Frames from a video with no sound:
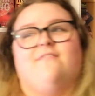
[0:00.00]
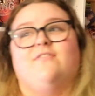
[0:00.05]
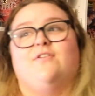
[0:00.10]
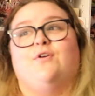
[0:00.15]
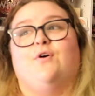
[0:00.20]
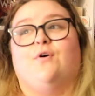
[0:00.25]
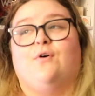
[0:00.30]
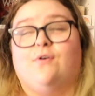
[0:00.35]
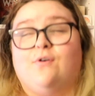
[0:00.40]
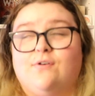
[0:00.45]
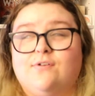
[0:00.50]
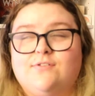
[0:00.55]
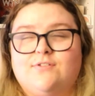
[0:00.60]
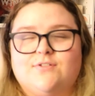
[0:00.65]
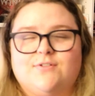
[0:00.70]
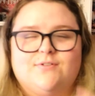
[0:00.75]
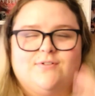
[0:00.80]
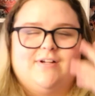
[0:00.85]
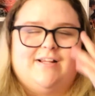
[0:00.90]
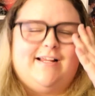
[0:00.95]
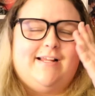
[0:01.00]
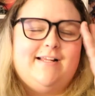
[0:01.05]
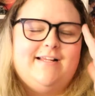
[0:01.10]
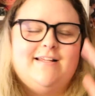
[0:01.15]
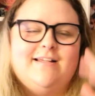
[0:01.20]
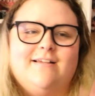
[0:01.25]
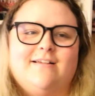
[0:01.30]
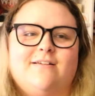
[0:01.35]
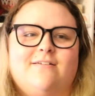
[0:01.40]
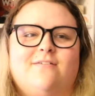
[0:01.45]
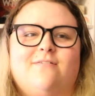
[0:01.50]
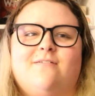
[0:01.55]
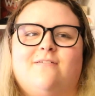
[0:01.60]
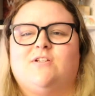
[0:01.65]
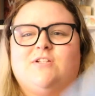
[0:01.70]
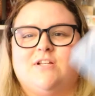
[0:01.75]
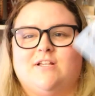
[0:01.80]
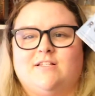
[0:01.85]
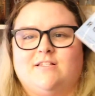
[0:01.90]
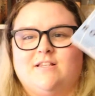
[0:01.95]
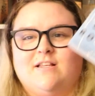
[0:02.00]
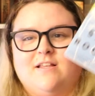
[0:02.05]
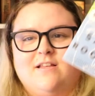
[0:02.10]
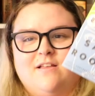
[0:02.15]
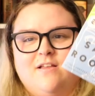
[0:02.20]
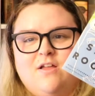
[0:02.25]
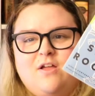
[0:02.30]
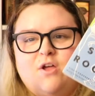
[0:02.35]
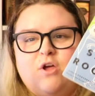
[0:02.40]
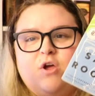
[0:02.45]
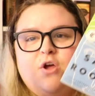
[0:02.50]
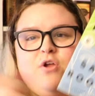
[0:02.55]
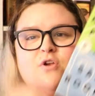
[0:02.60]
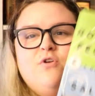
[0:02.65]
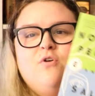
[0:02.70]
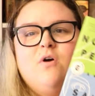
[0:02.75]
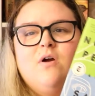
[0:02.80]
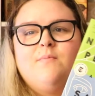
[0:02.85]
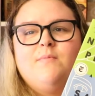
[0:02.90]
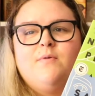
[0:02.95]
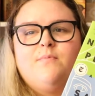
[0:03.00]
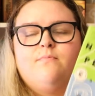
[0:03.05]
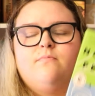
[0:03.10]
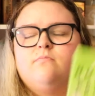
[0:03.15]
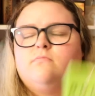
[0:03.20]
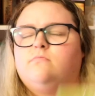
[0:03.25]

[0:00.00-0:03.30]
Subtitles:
an older read, which is Normal,